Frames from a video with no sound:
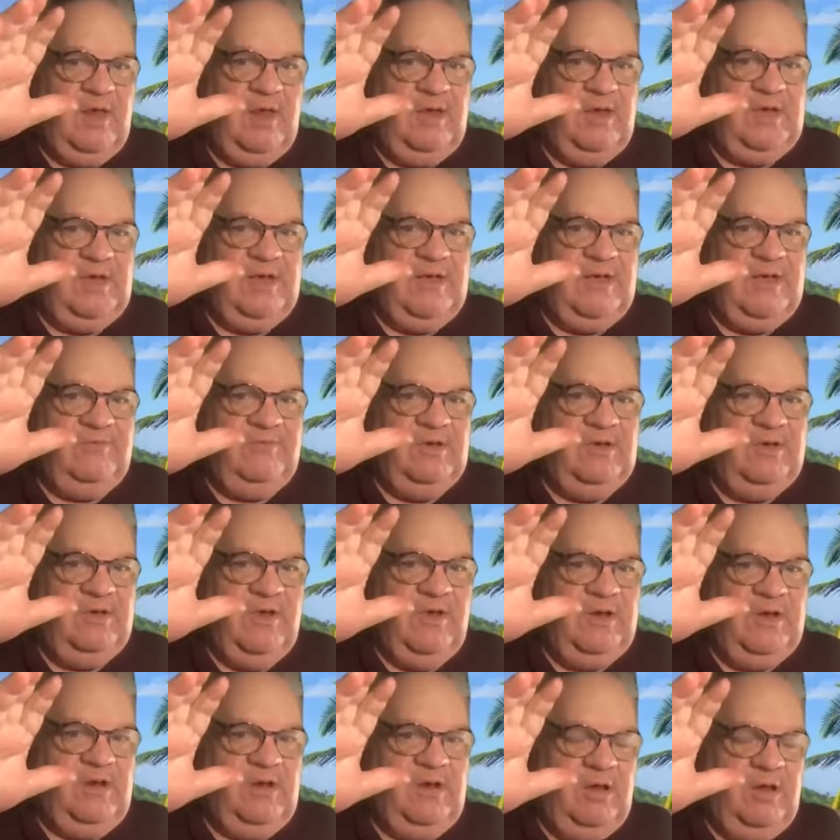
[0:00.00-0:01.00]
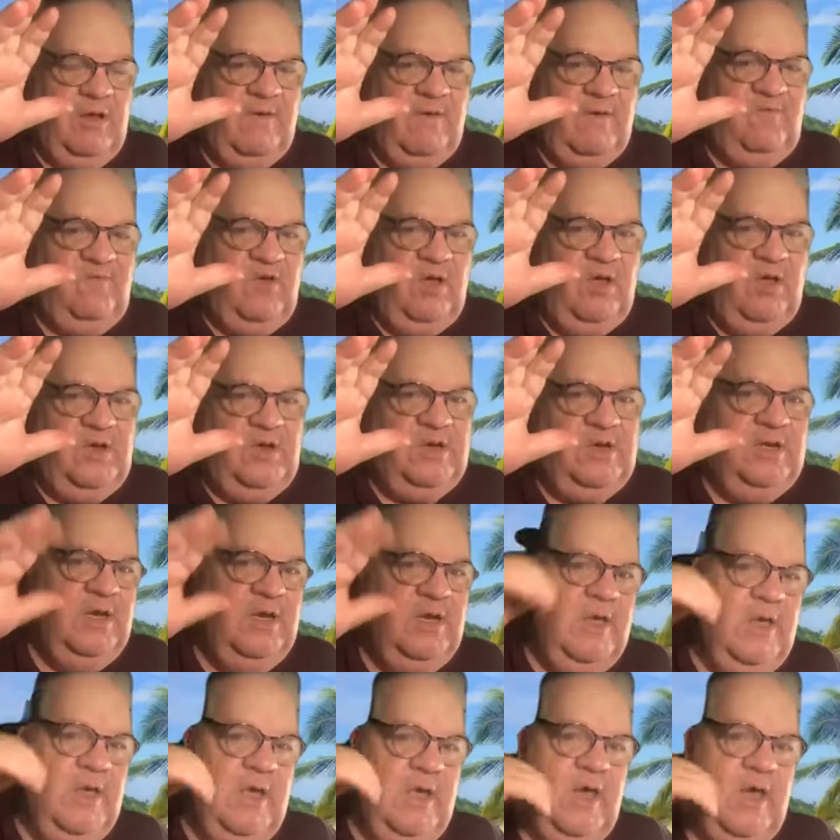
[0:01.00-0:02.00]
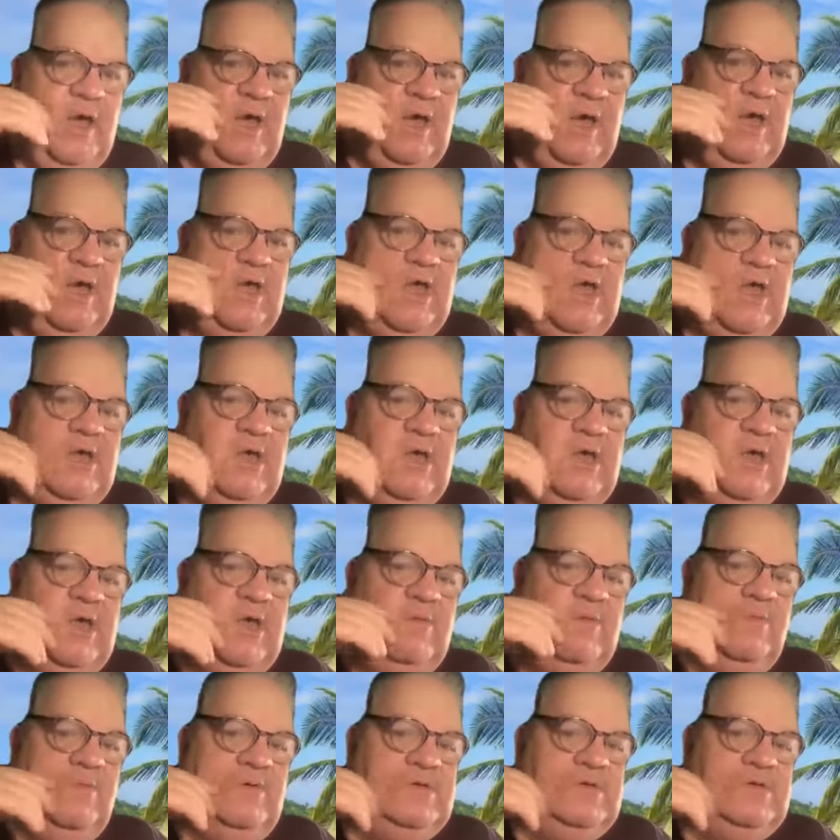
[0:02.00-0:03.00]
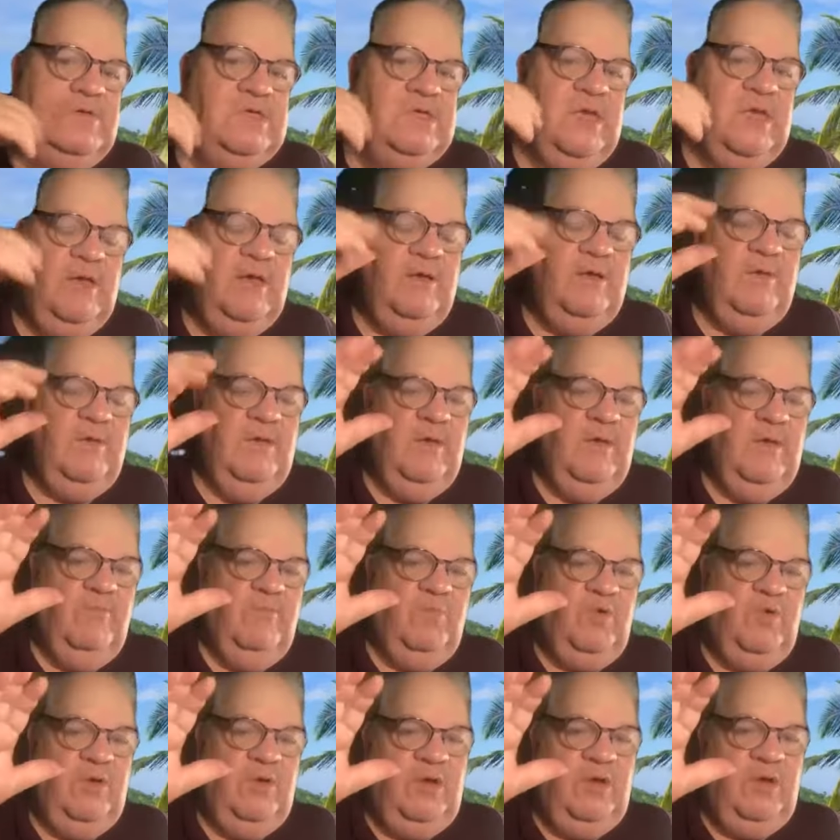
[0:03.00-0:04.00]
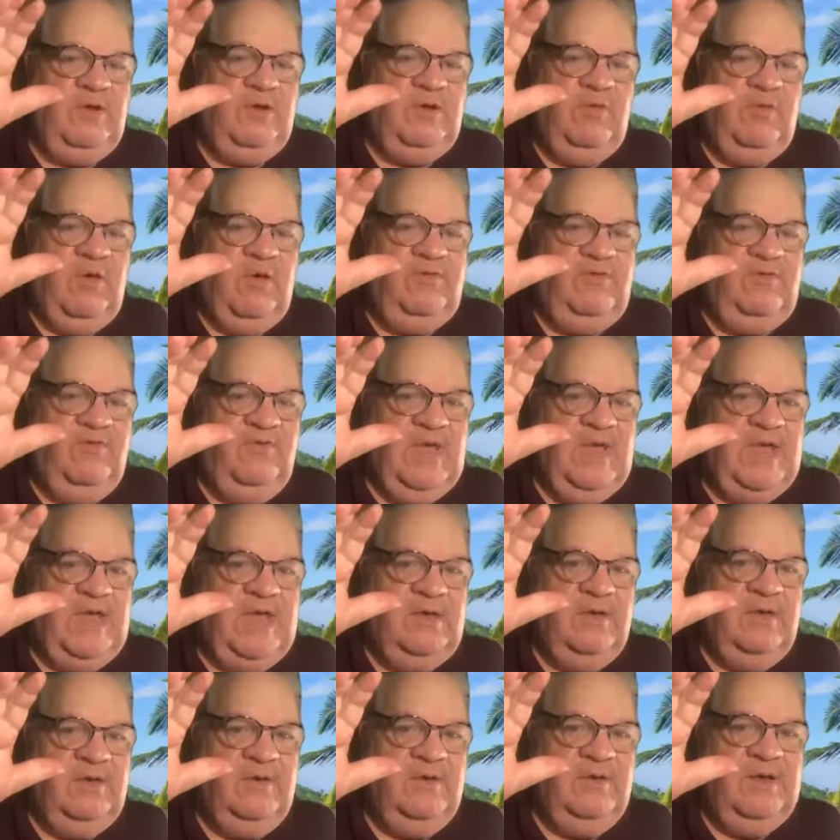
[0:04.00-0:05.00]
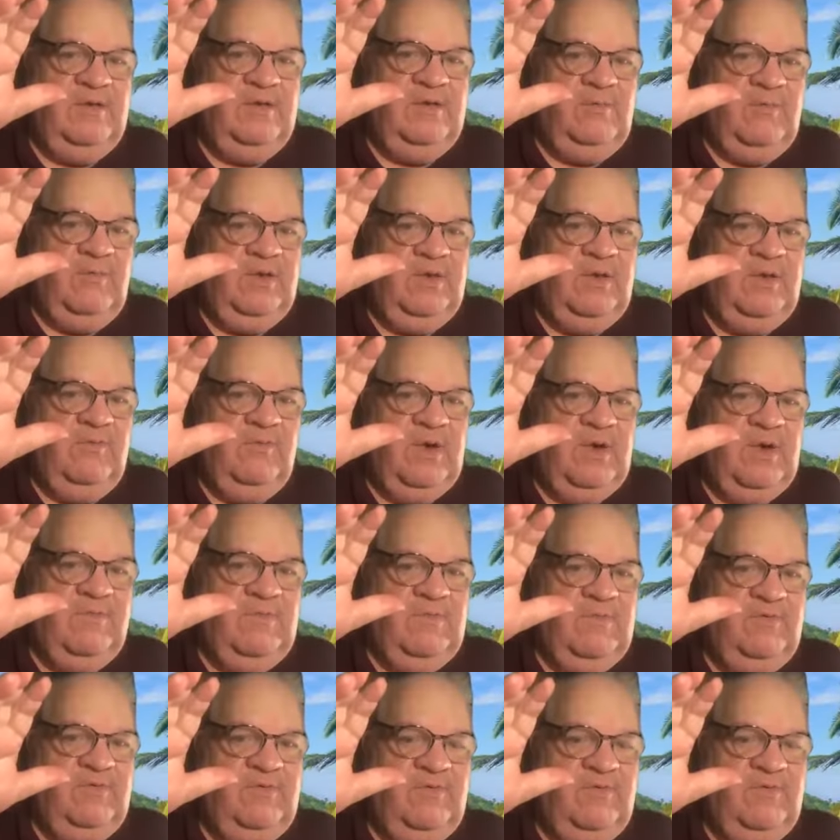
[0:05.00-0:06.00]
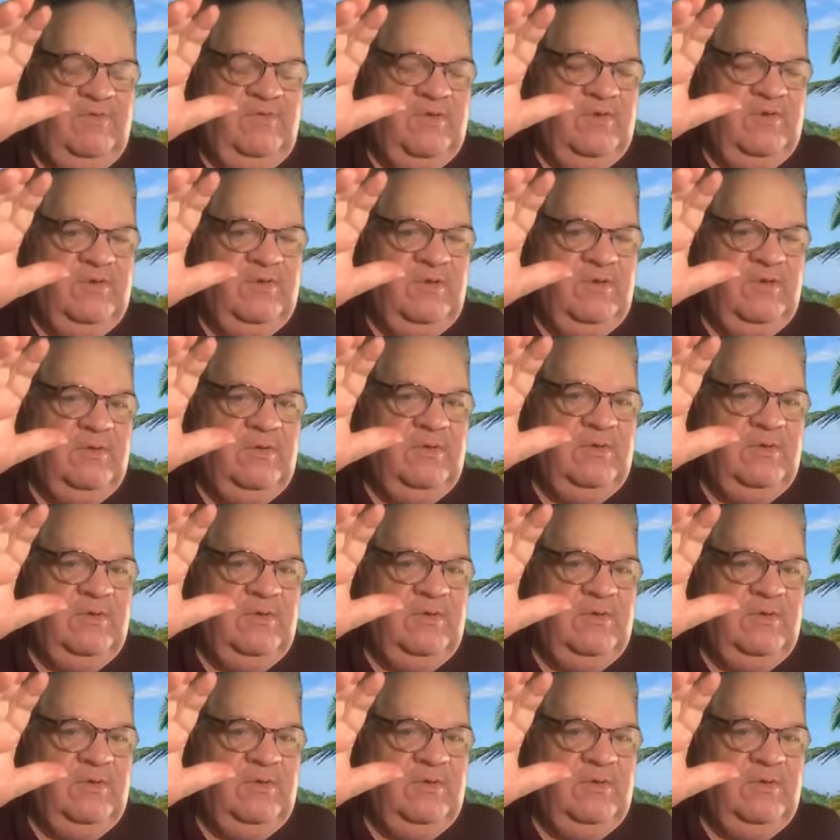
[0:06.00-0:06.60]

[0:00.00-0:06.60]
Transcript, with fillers: He hasn't got a cloth on. He was put on a cross naked, and that's what the Romans used to do.